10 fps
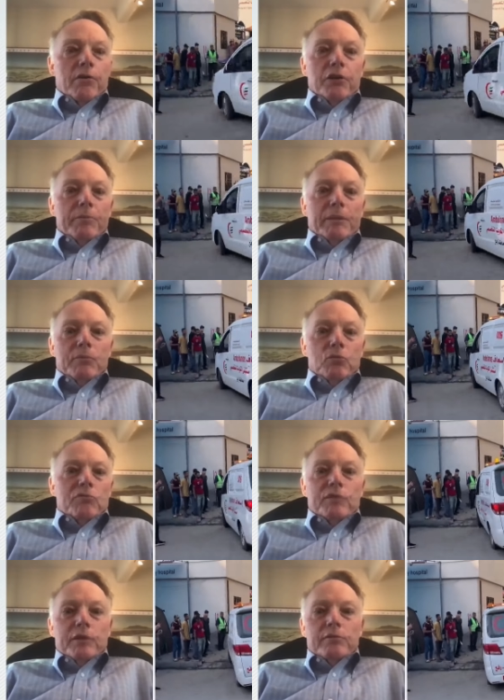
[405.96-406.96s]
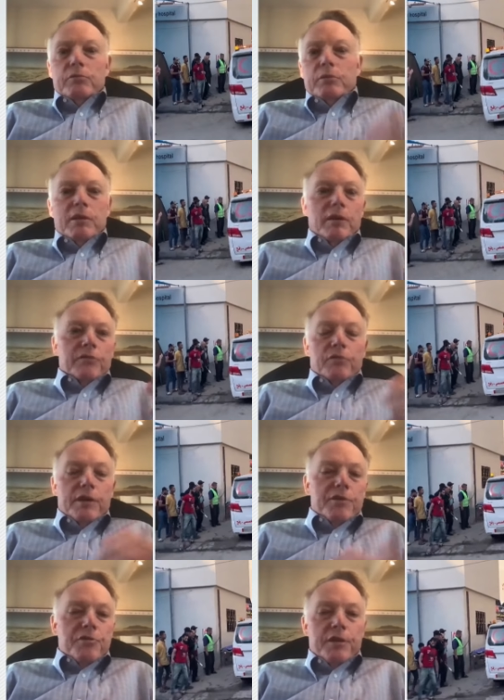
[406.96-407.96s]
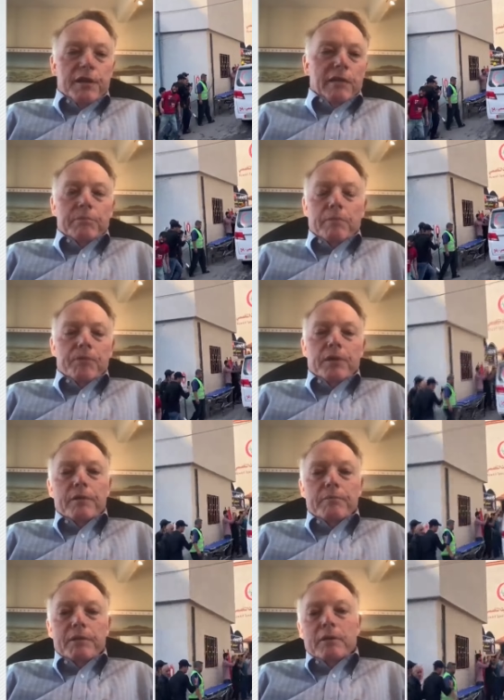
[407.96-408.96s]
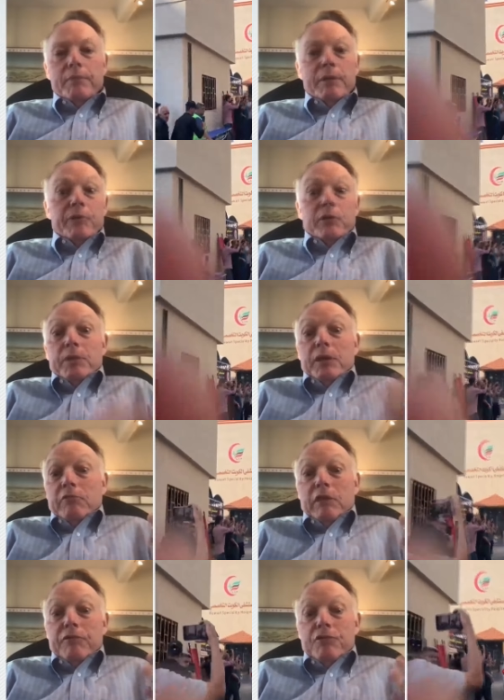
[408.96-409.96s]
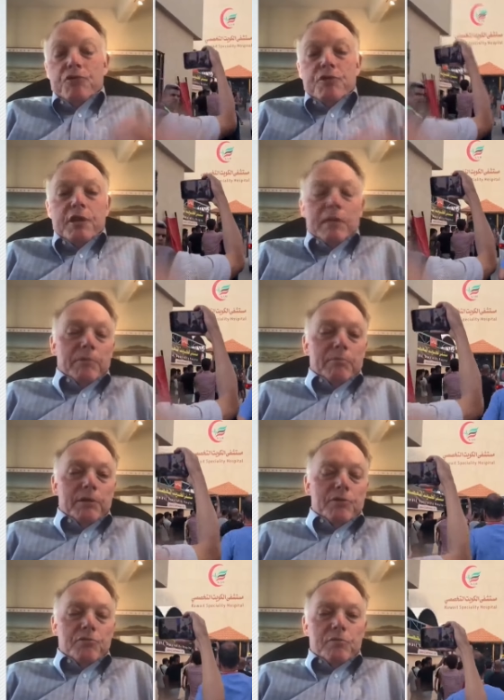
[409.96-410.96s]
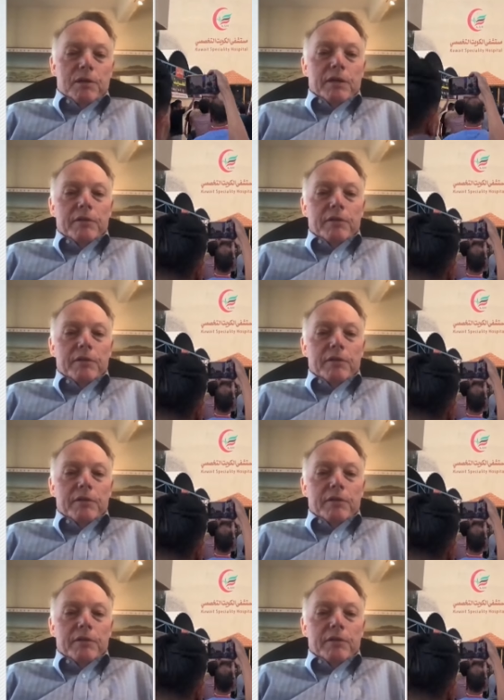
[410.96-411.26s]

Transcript: going to be moved into a concentration camp. Uh, may, maybe it'll be at a refugee camp administered by the